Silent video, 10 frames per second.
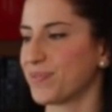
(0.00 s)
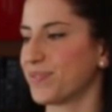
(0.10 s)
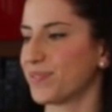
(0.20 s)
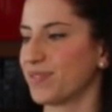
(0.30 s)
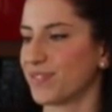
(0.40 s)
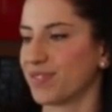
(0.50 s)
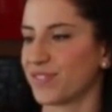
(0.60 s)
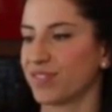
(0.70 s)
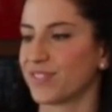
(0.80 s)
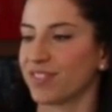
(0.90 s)

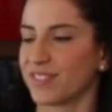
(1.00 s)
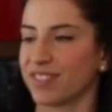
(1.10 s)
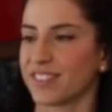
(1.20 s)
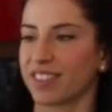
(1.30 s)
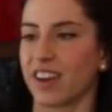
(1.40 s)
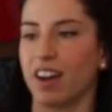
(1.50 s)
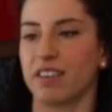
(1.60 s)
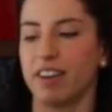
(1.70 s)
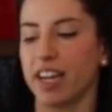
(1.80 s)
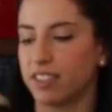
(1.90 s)

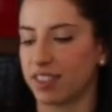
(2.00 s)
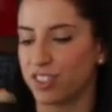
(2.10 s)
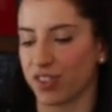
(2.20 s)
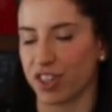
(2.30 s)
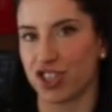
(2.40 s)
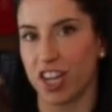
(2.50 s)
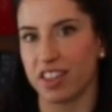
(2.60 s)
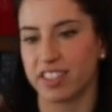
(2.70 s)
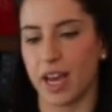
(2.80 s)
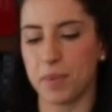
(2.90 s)
All right, so I'm gonna shake
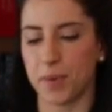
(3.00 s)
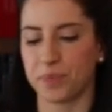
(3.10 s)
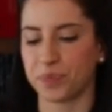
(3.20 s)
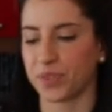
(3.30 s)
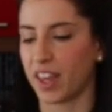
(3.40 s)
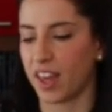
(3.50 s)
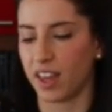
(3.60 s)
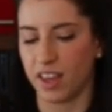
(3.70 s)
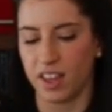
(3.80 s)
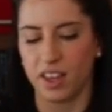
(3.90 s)
this up.
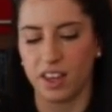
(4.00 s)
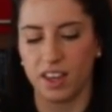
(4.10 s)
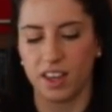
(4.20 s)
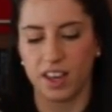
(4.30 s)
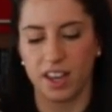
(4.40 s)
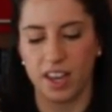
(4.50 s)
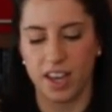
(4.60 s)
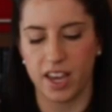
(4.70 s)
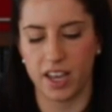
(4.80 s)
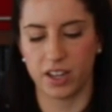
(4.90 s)

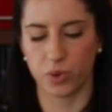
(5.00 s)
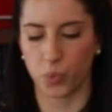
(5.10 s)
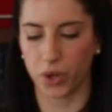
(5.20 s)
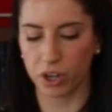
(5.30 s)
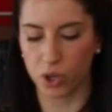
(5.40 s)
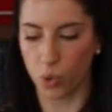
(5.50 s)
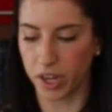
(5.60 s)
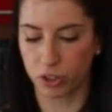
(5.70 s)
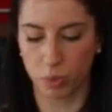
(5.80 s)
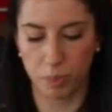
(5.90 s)
And we're
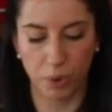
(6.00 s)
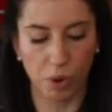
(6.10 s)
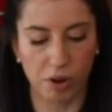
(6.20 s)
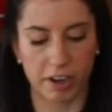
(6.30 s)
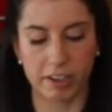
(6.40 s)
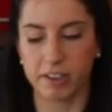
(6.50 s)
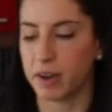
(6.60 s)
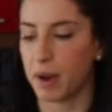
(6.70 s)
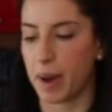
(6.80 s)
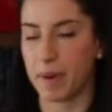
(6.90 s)
going to pour
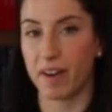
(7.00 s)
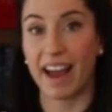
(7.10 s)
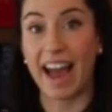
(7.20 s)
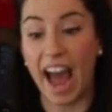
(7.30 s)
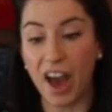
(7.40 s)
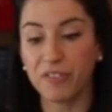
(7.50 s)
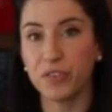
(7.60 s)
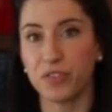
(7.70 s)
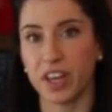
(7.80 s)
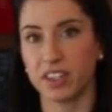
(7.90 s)
about half
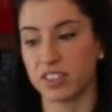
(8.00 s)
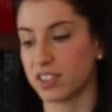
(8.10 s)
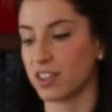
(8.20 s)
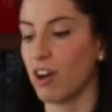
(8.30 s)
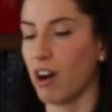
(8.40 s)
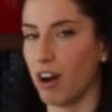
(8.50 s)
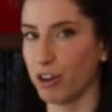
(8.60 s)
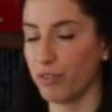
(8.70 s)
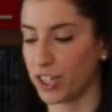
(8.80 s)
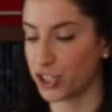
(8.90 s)
of this on
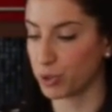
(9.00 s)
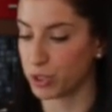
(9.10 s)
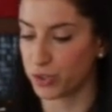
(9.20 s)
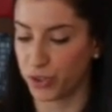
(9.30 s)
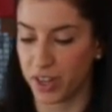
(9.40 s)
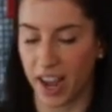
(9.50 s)
our vegetables for